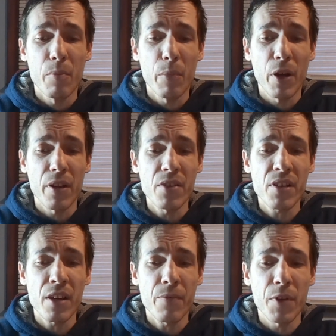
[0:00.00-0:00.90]
But it's
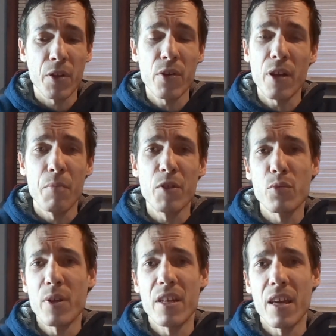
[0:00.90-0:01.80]
kind of a good
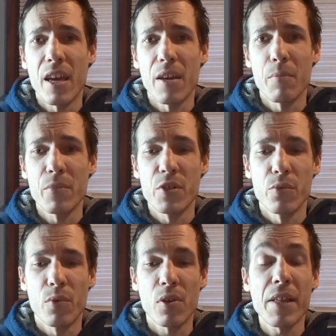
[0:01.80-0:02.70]
in-between game
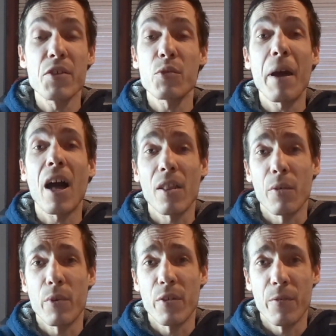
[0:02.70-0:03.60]
to cleanse your
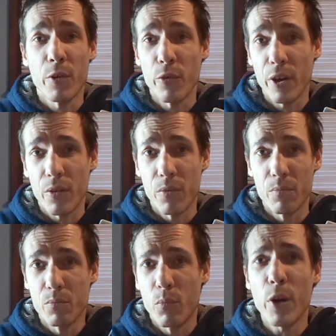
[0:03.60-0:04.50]
palate when you're figuring out
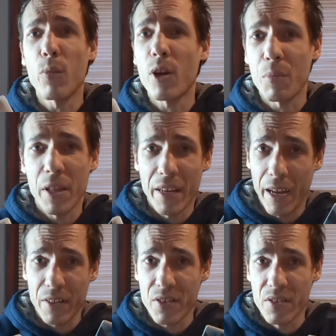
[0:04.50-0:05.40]
what you want to play
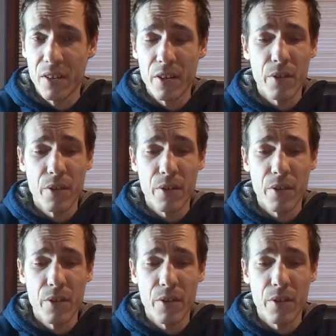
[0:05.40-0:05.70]
next.